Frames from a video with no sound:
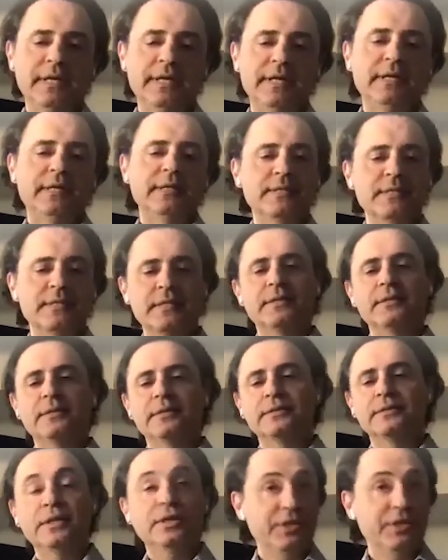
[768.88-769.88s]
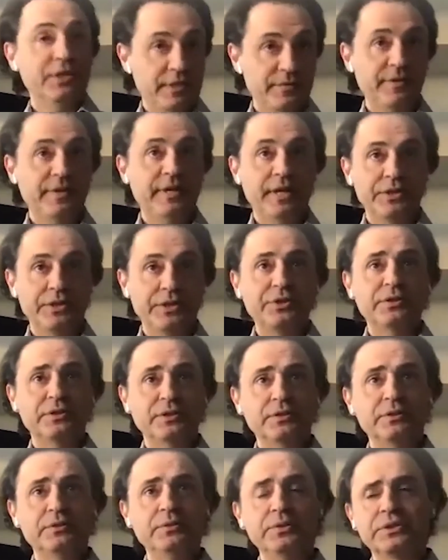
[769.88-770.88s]
clients, such as
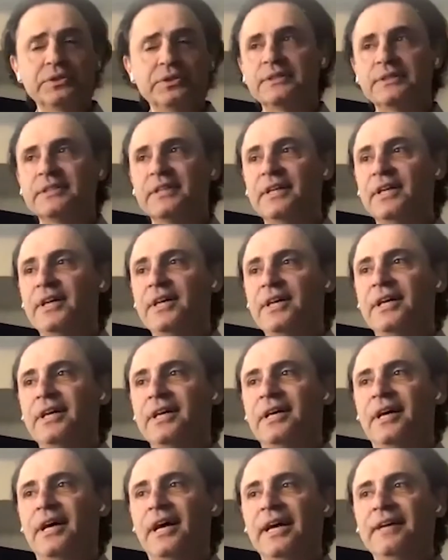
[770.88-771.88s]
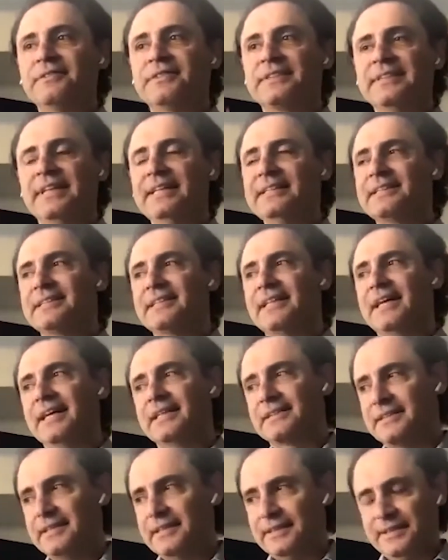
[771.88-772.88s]
financial institutions, I have
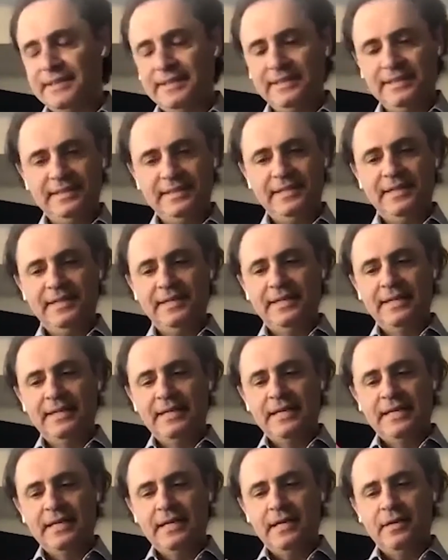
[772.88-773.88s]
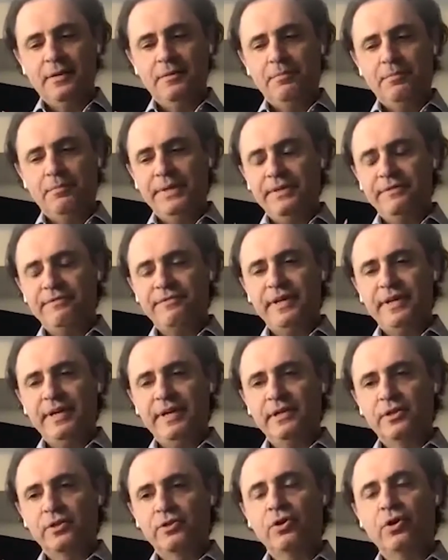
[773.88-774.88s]
sensed that a bit
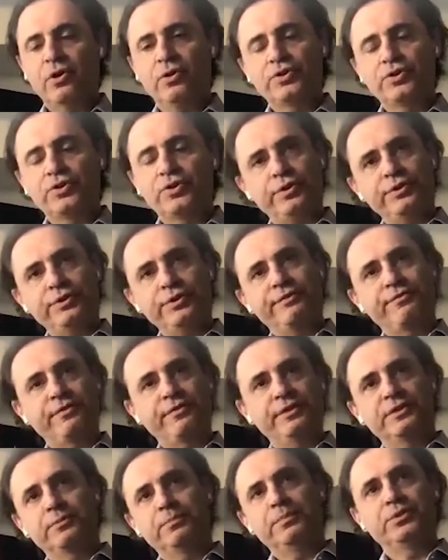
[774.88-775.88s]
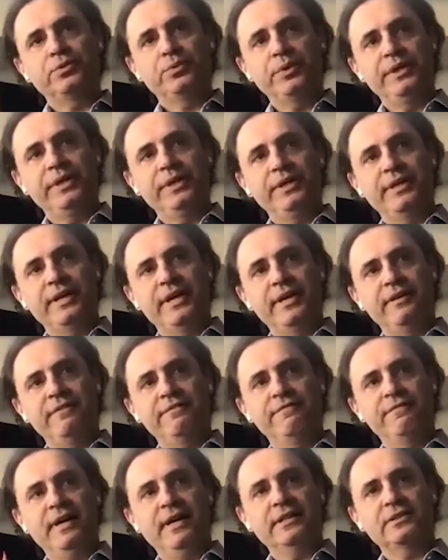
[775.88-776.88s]
of a cultural difference
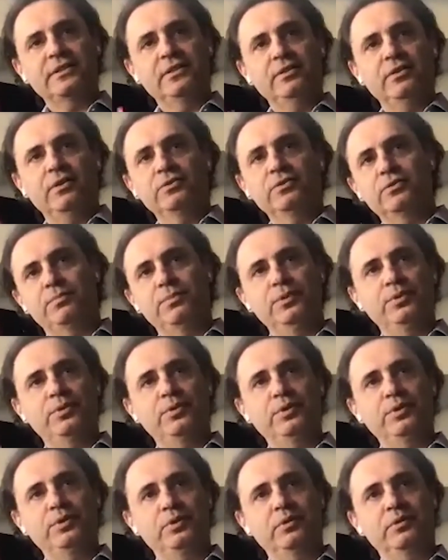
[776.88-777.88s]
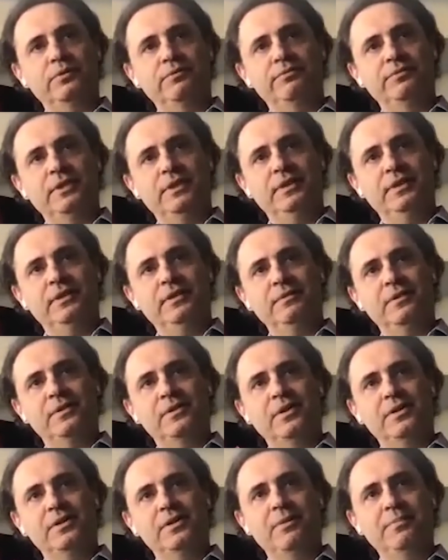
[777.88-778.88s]
between a fast and entrepreneurial
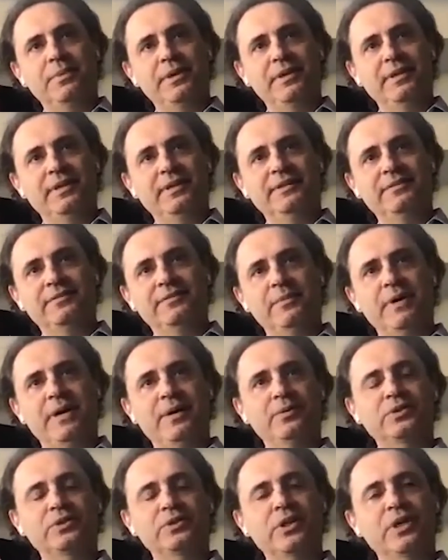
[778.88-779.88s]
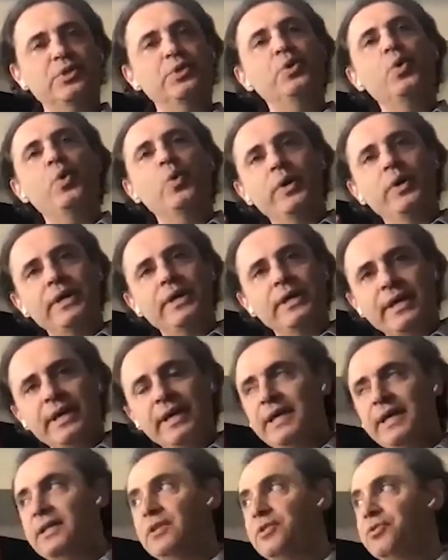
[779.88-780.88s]
company that is from outside
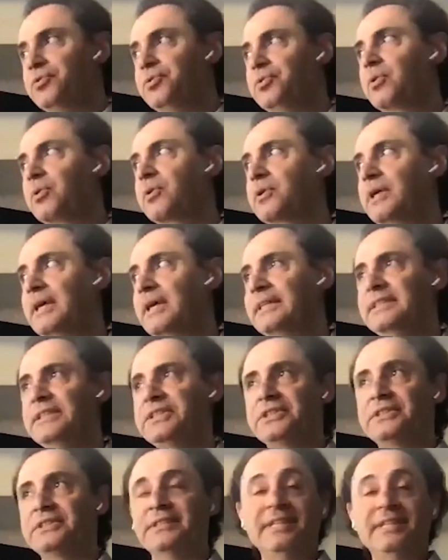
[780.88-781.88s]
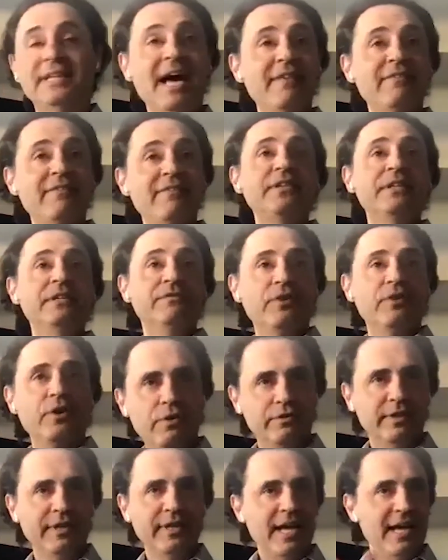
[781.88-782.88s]
going into organizations that haven't
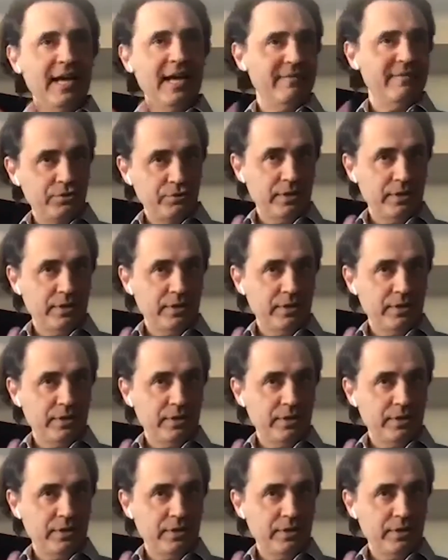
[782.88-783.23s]
evolved and